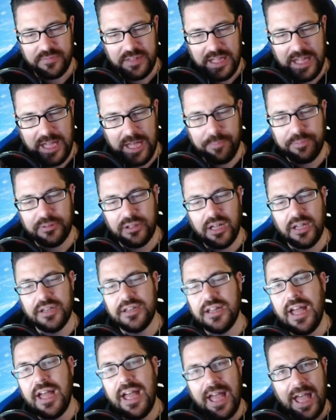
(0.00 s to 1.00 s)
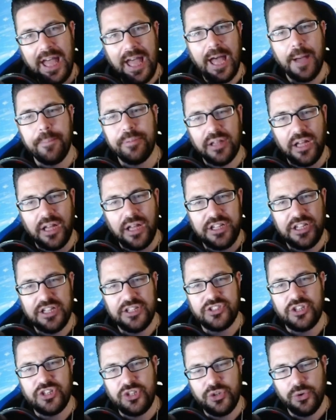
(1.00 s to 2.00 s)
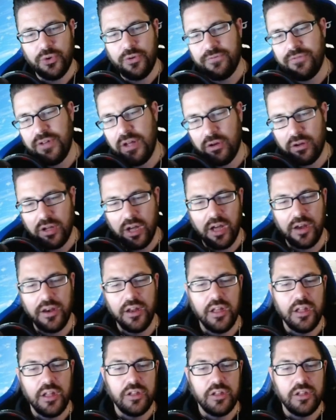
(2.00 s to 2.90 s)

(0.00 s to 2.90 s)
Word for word: Apollon. Apollon is your Falcon.